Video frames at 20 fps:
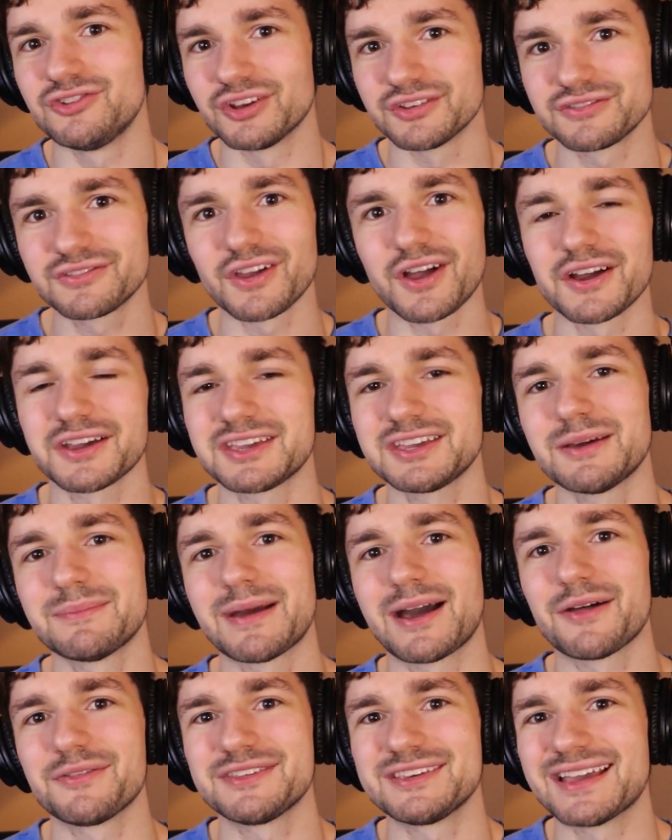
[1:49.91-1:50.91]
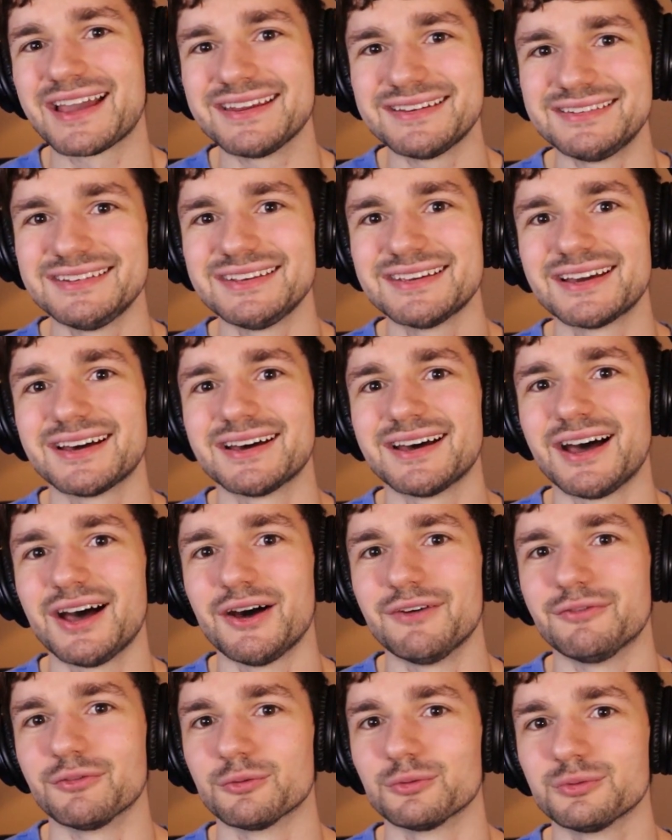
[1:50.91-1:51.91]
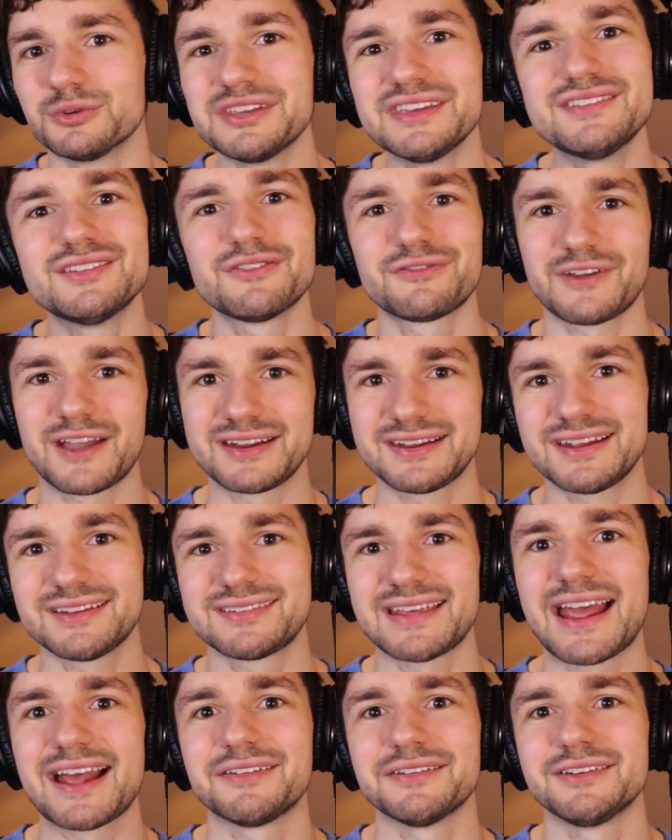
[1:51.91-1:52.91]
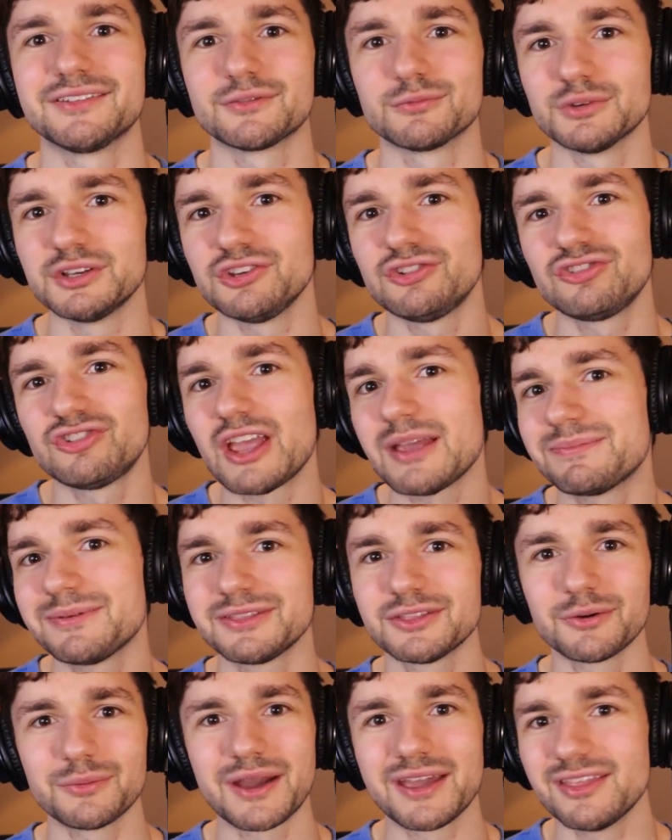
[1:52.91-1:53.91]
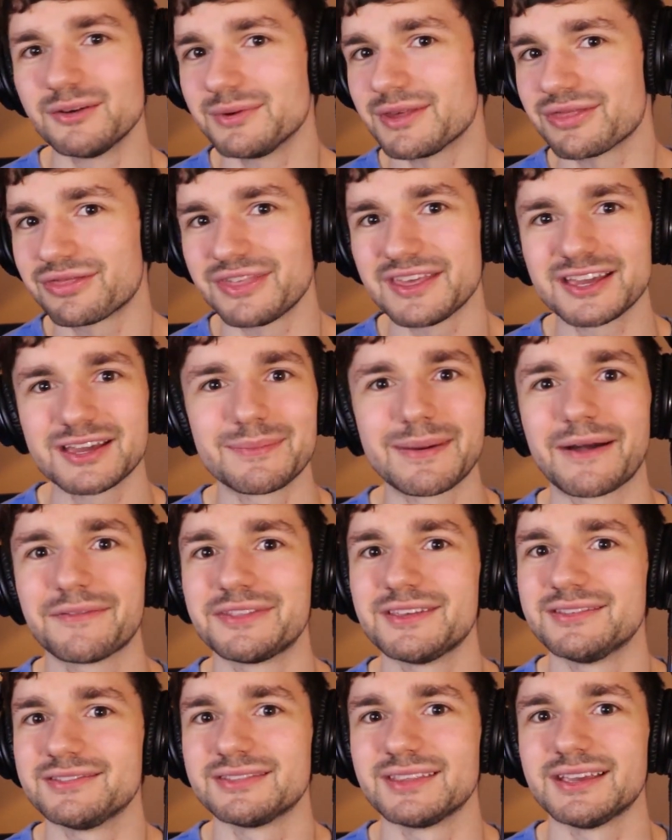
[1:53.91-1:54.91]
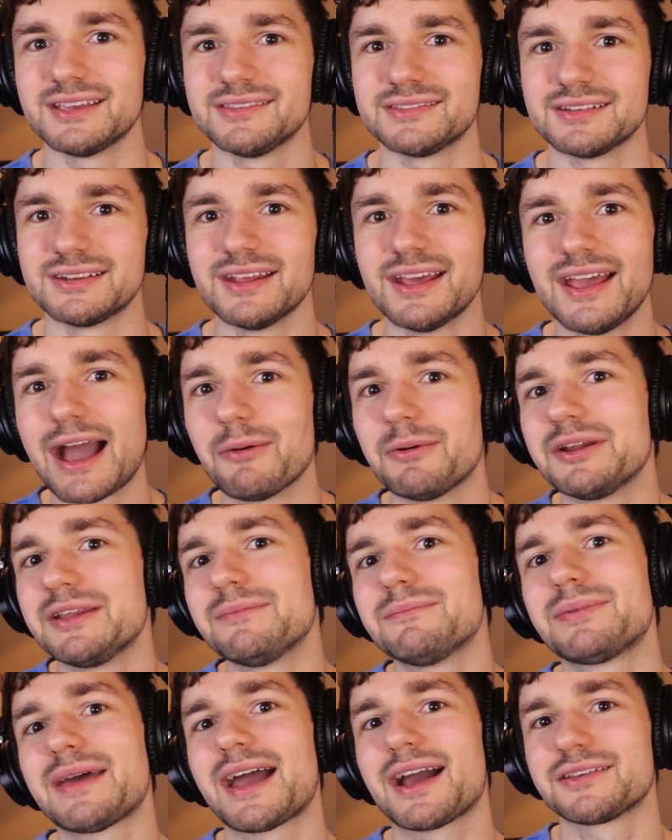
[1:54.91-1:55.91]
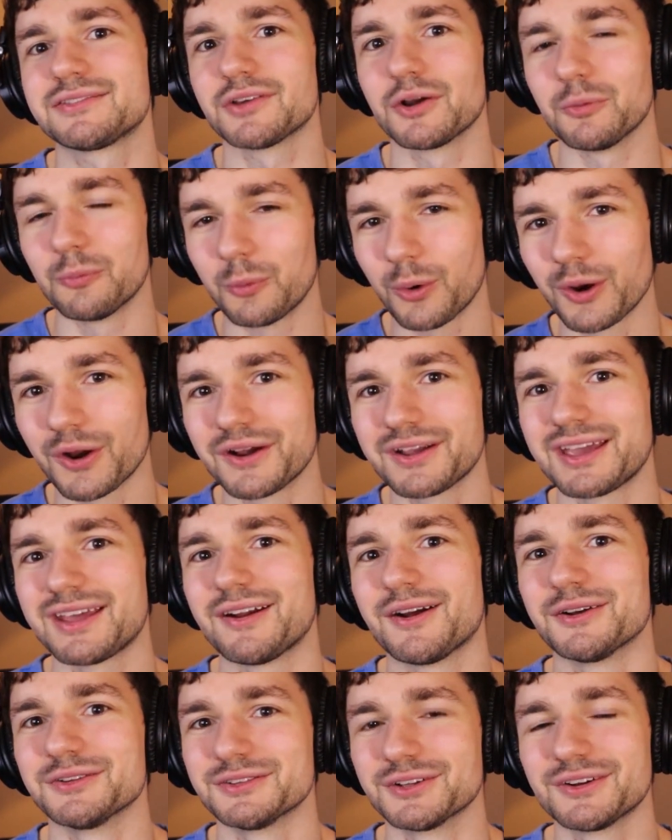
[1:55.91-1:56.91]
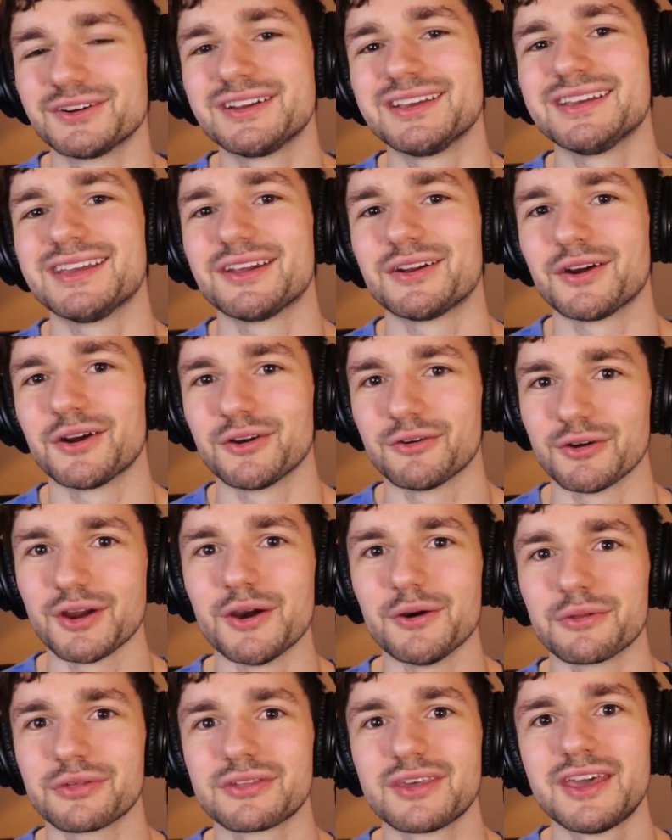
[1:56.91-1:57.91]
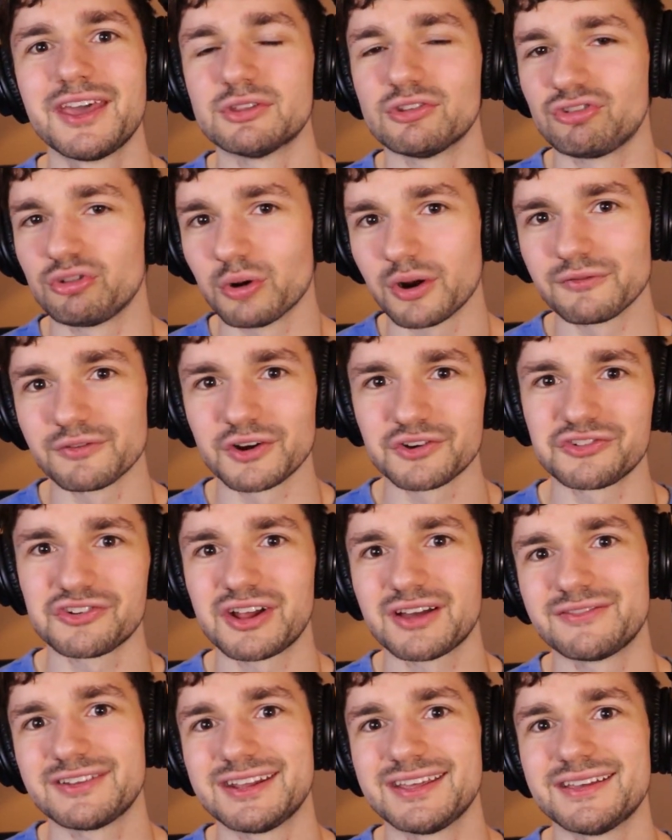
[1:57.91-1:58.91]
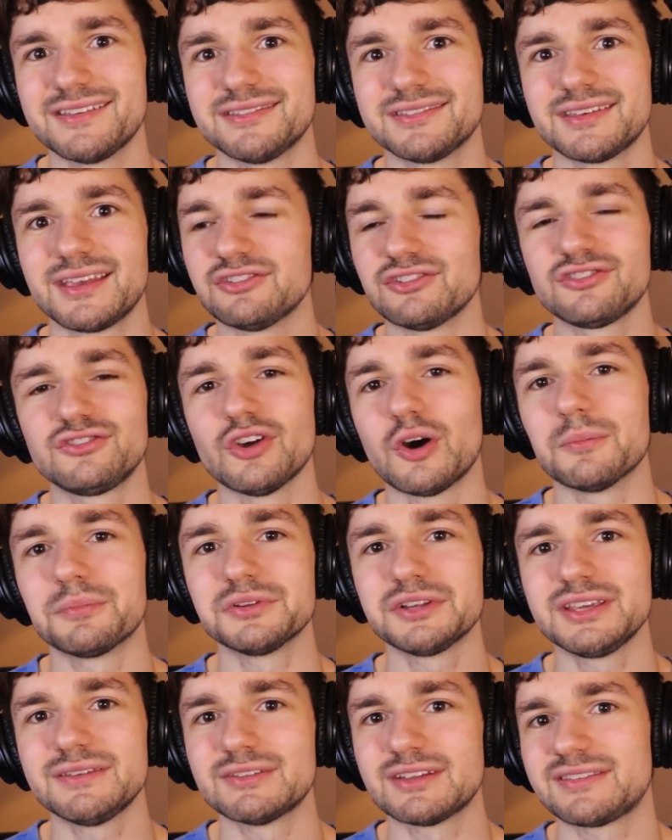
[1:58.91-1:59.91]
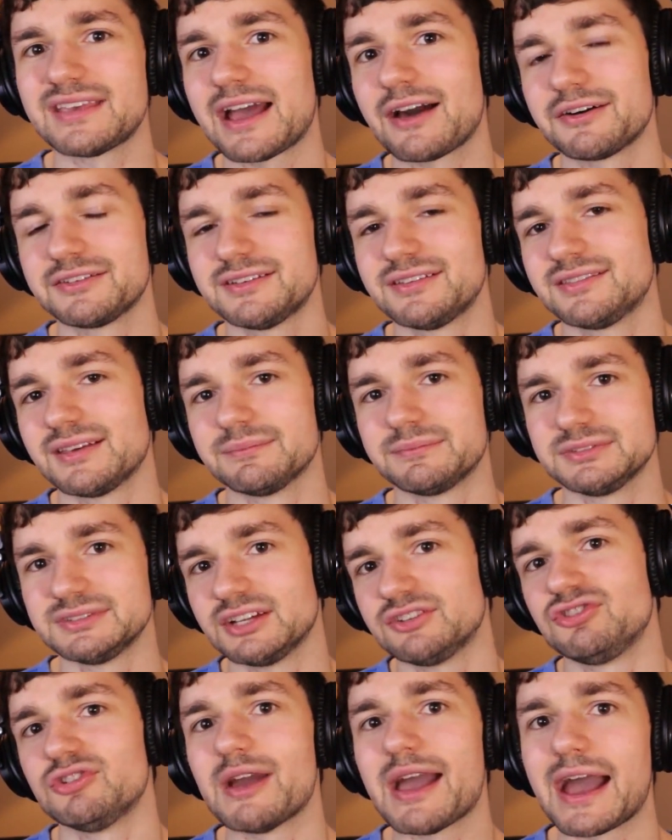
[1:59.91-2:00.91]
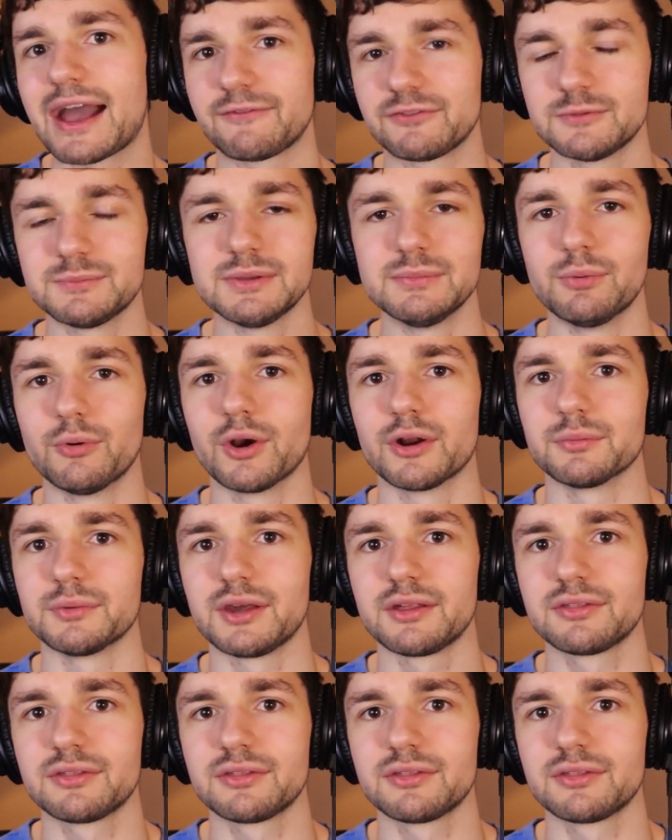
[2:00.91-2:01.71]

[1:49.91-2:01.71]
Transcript: just talking about the idea of redefining talent, reshaping the way that we think about these things and how it impacts our work and our learning and our growth. But the short version of it is, I just don't believe that talent is something that you have to be born